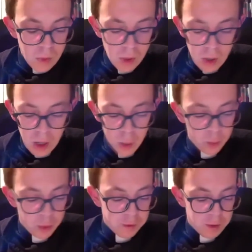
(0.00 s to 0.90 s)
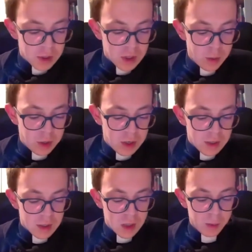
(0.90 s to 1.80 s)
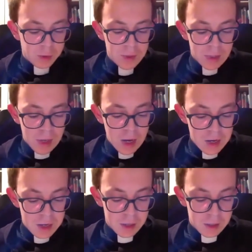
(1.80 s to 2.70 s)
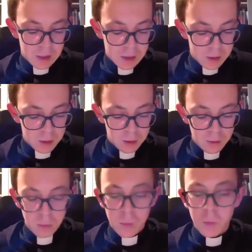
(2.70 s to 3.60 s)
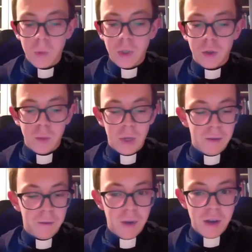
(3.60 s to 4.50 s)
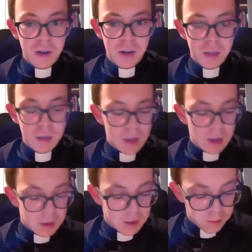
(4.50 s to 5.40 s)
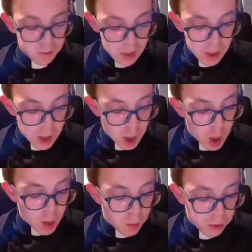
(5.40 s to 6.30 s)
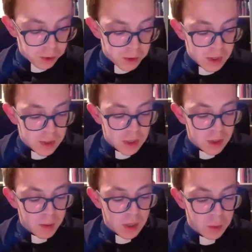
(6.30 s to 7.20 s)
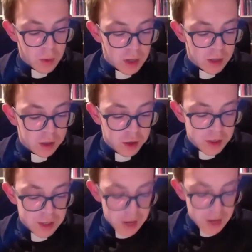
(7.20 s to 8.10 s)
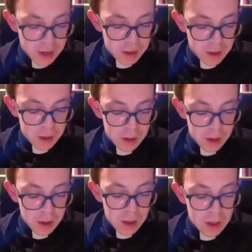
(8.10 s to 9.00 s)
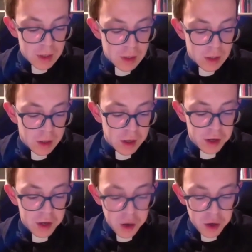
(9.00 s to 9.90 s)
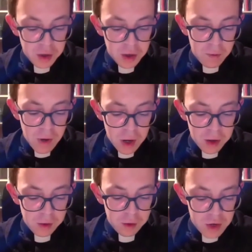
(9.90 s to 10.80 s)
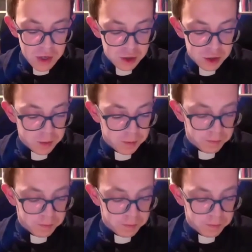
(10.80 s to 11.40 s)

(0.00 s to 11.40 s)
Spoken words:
I will briefly summarize some of his ideas, which we can find in his text. Monotheism, as well as Christianity, is an inherently violent religion.